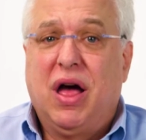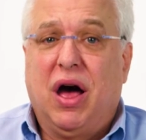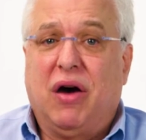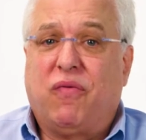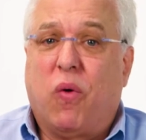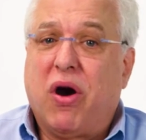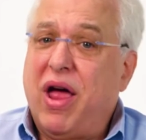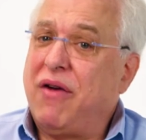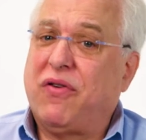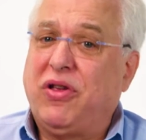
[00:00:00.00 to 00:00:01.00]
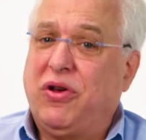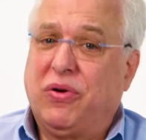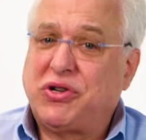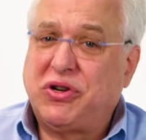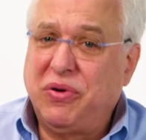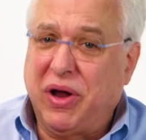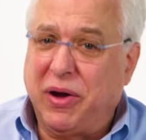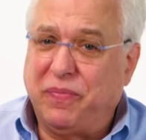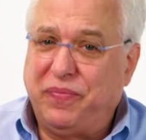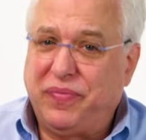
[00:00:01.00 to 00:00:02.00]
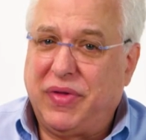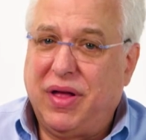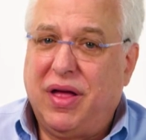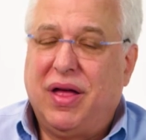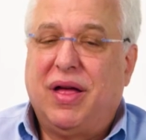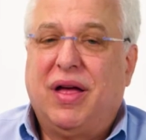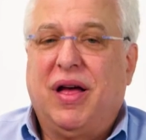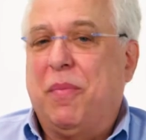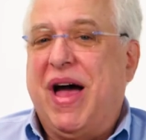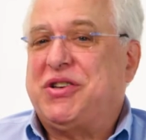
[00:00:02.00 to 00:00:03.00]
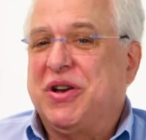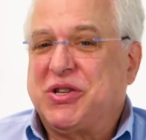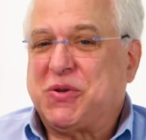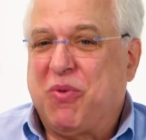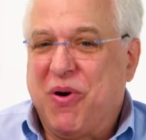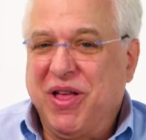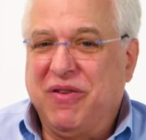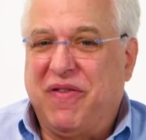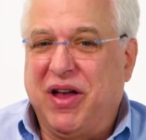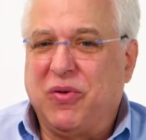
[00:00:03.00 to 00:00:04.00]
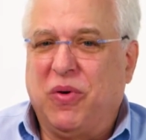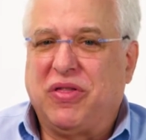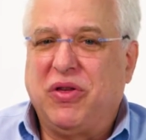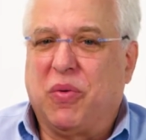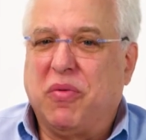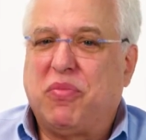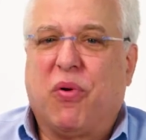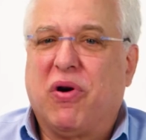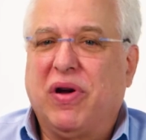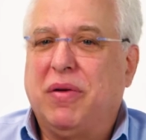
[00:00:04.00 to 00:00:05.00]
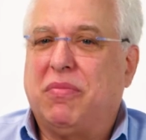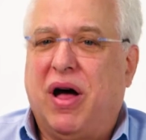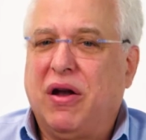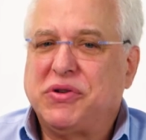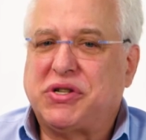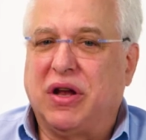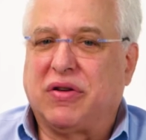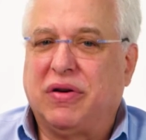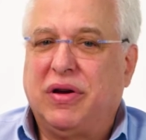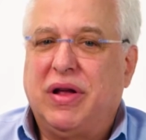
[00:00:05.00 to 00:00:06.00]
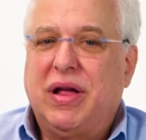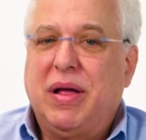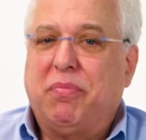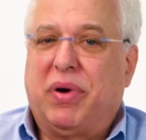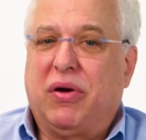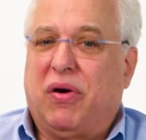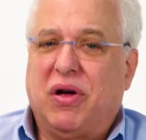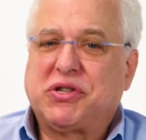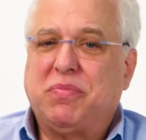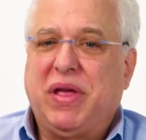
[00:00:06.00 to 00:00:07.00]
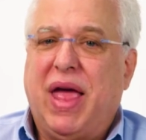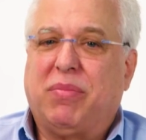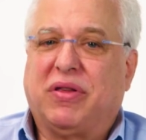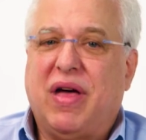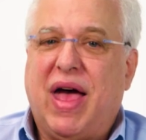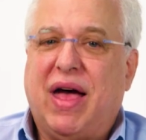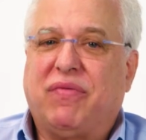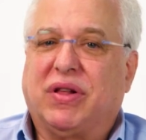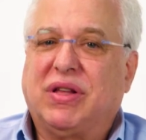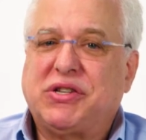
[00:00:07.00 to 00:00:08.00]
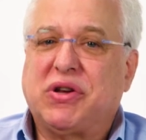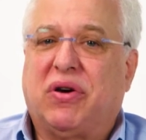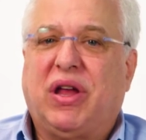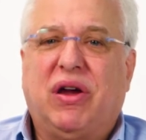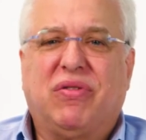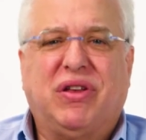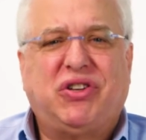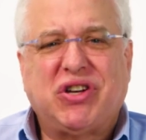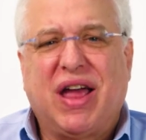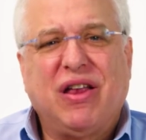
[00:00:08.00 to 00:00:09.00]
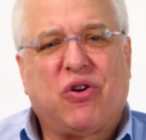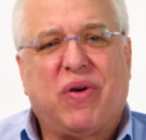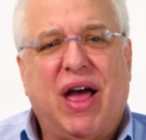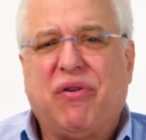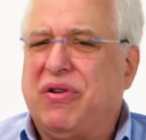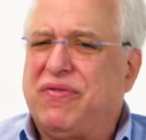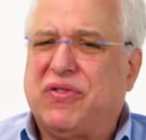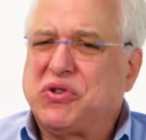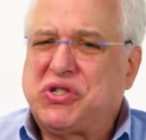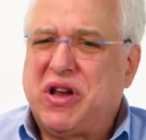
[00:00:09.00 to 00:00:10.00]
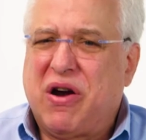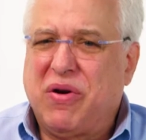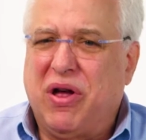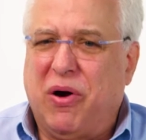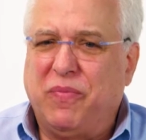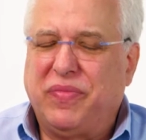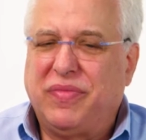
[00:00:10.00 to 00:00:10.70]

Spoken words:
of wherever you're shooting. Imagine a sporting event with your reporter in mono center, but also being able to have the listener hear the giant crowd in full stereo.